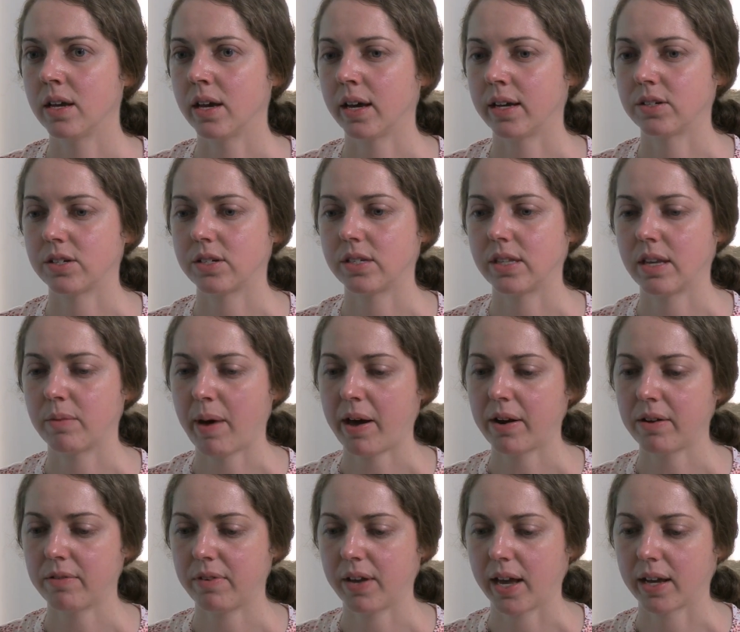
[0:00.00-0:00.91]
and just the
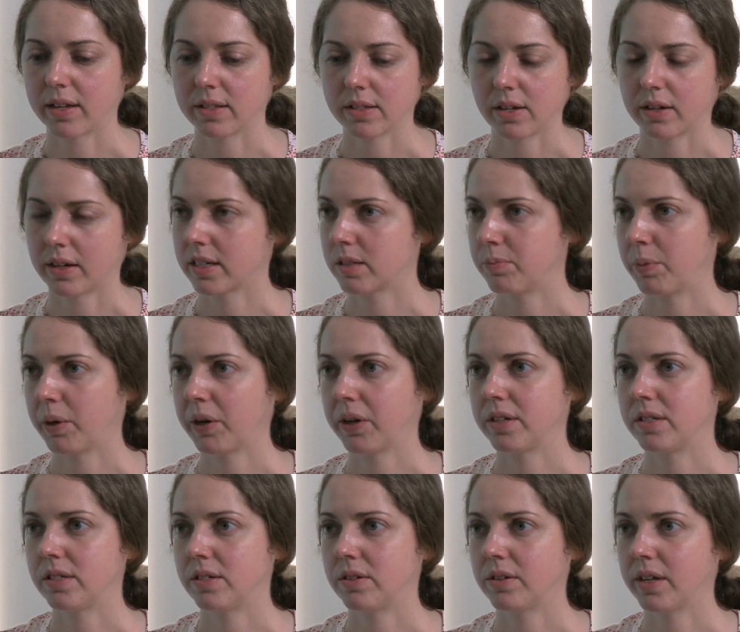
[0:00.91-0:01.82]
amount of hands-on
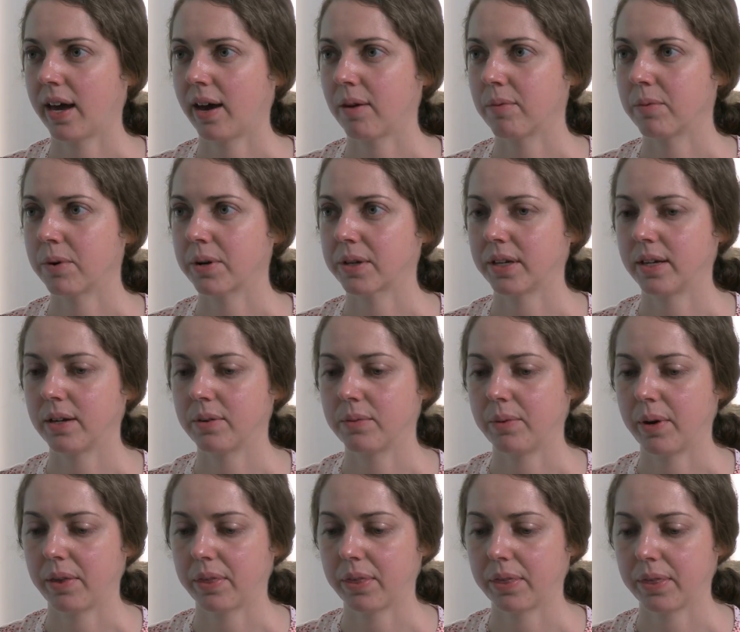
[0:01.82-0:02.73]
experience you get
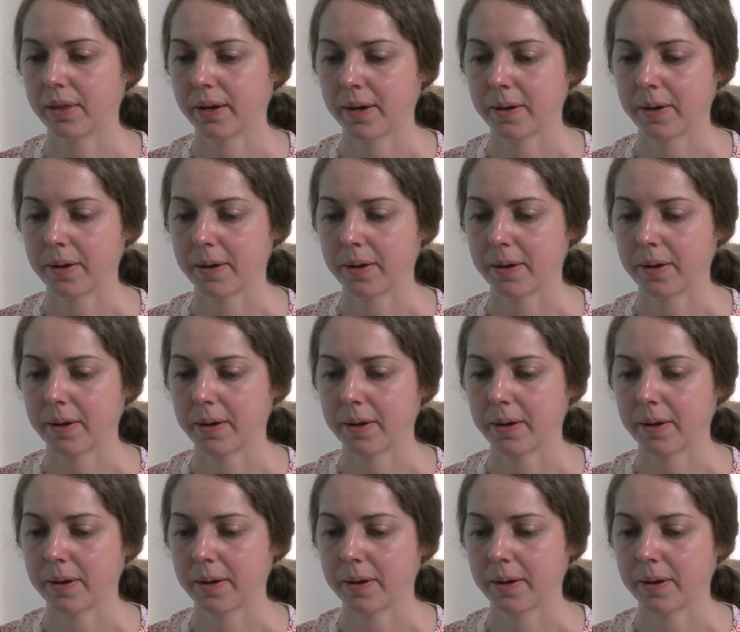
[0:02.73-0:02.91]
working with